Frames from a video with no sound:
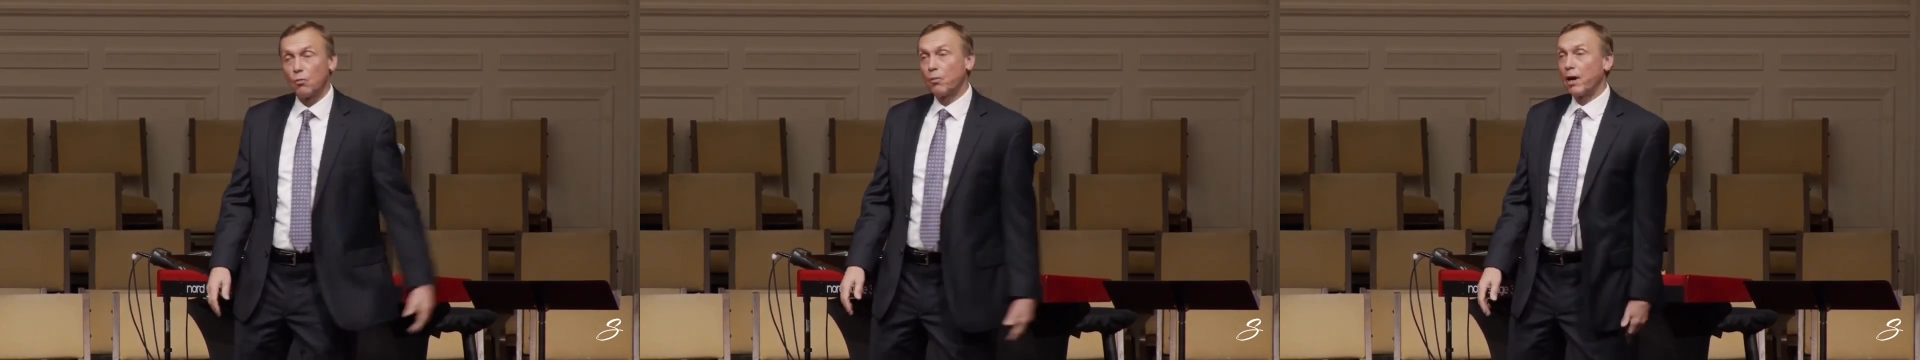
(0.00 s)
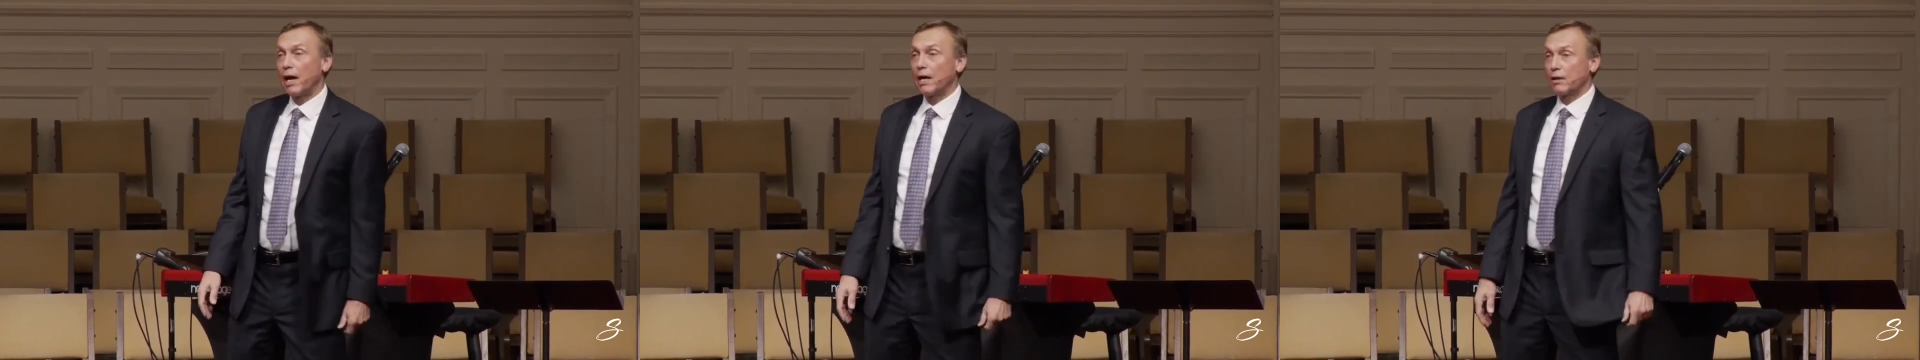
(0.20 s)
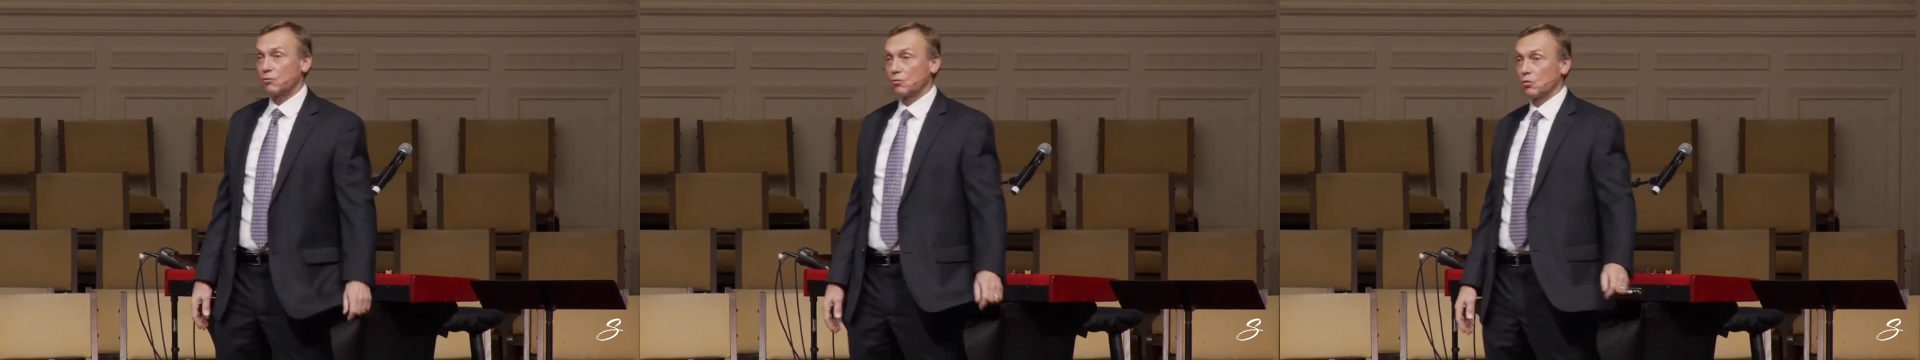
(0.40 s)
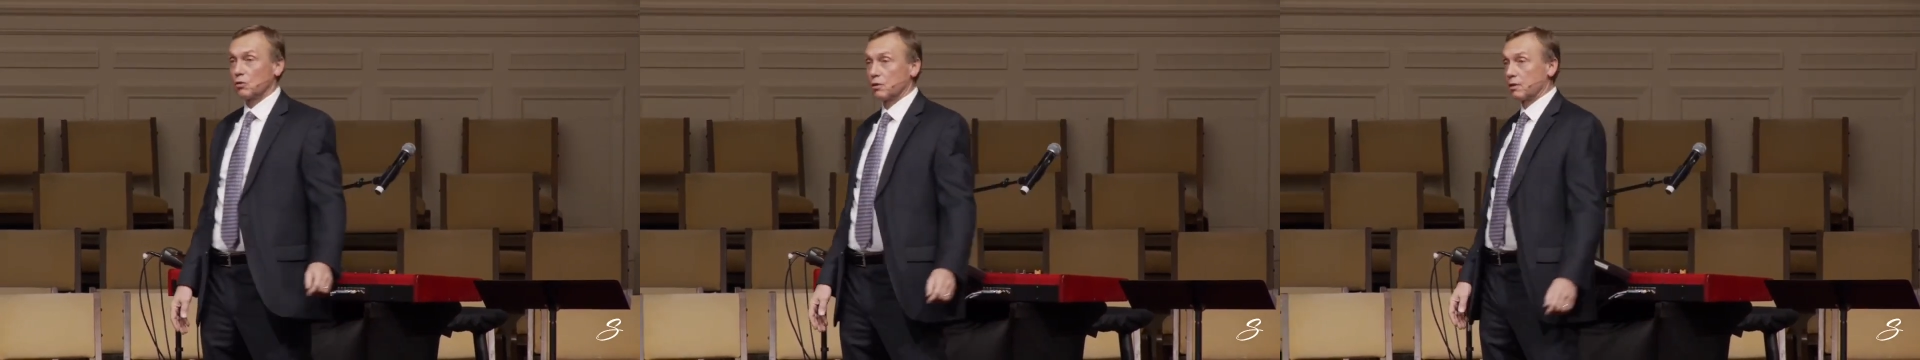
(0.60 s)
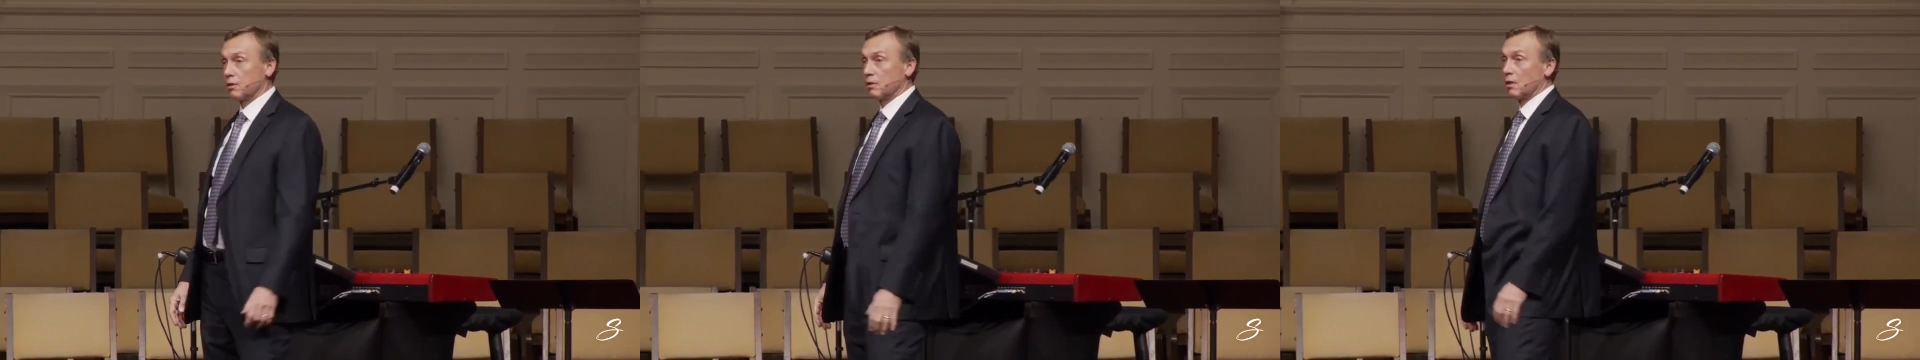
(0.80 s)

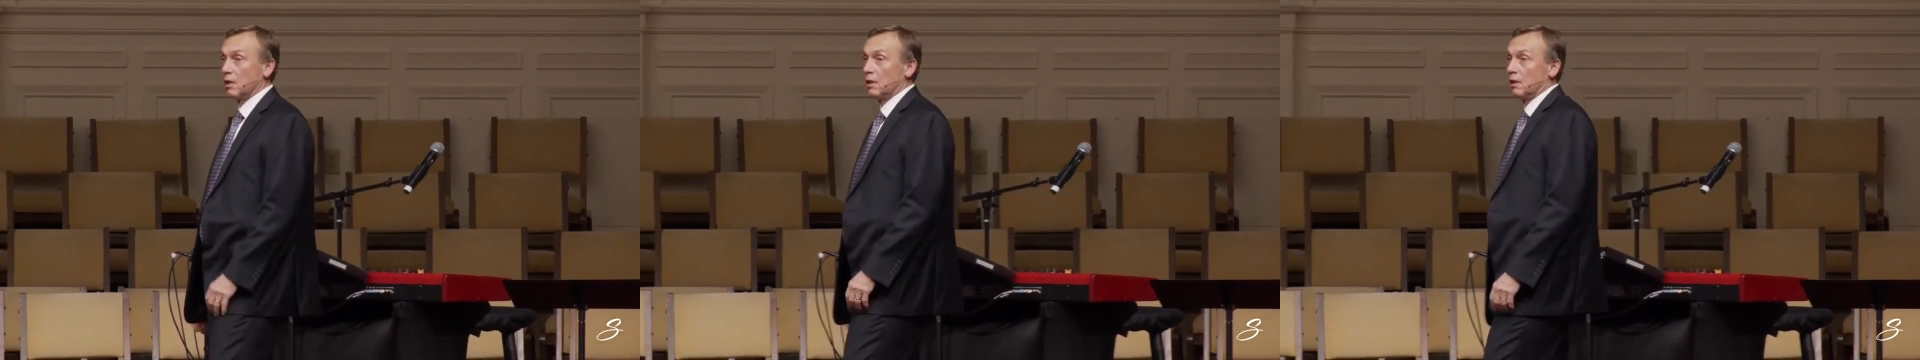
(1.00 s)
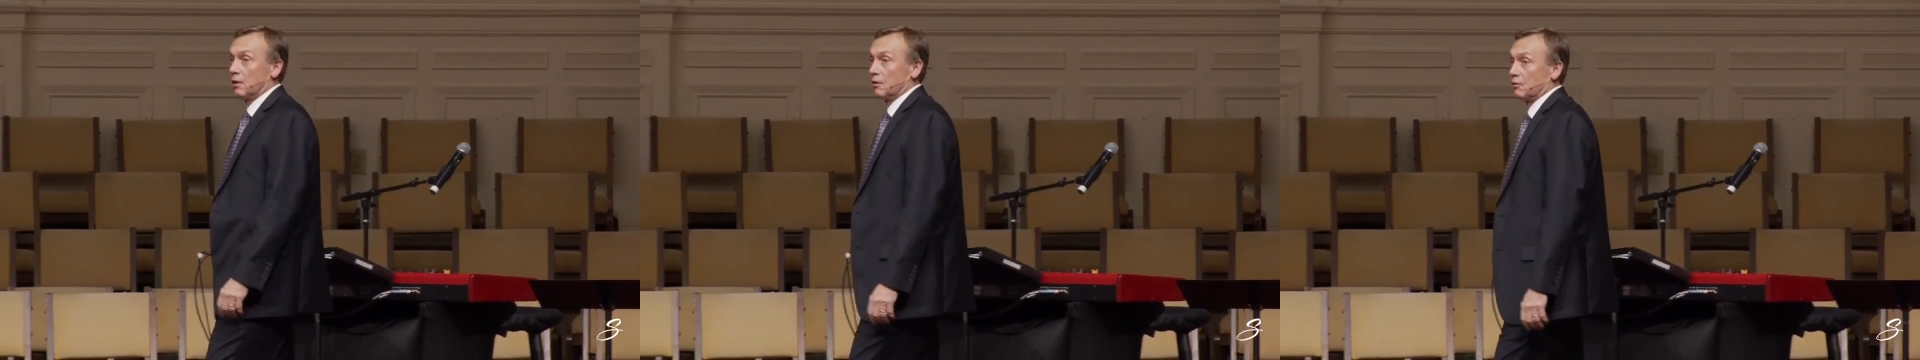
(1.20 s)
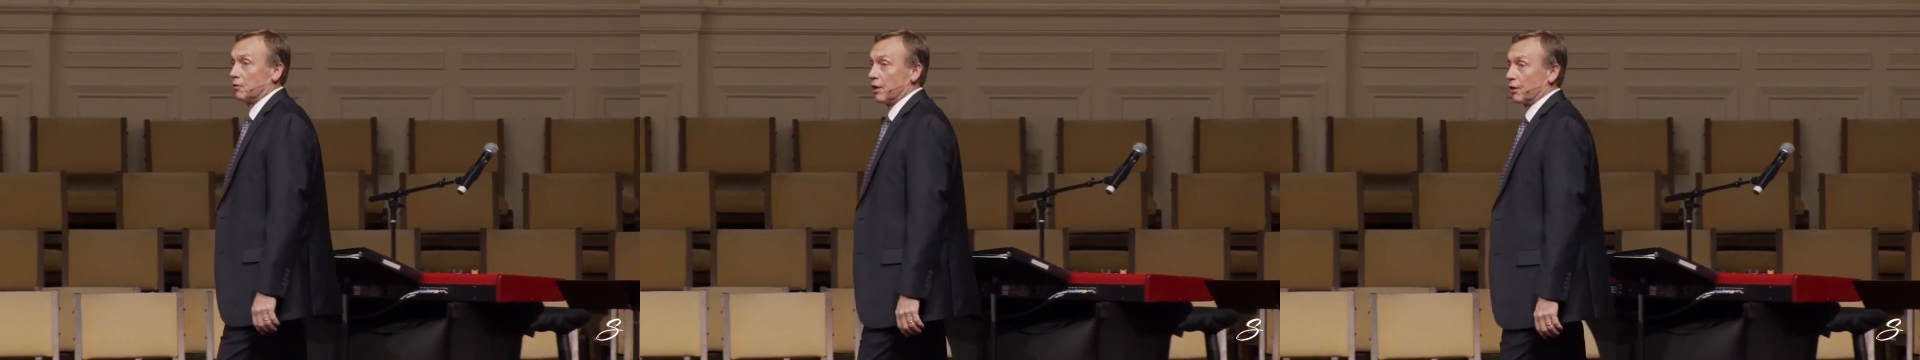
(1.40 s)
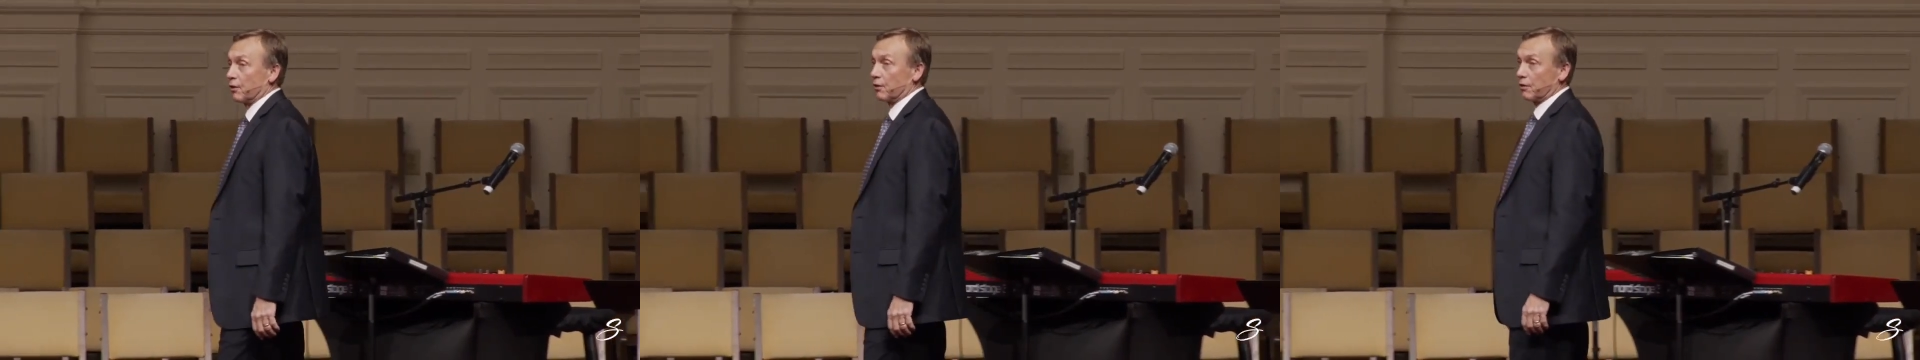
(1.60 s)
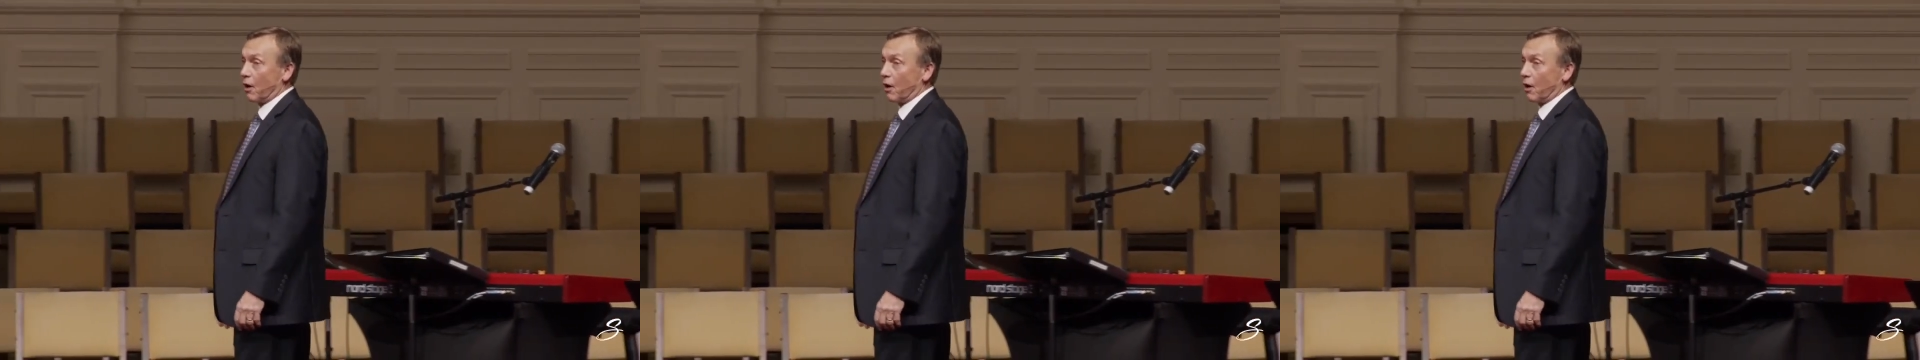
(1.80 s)
Pinewood. They're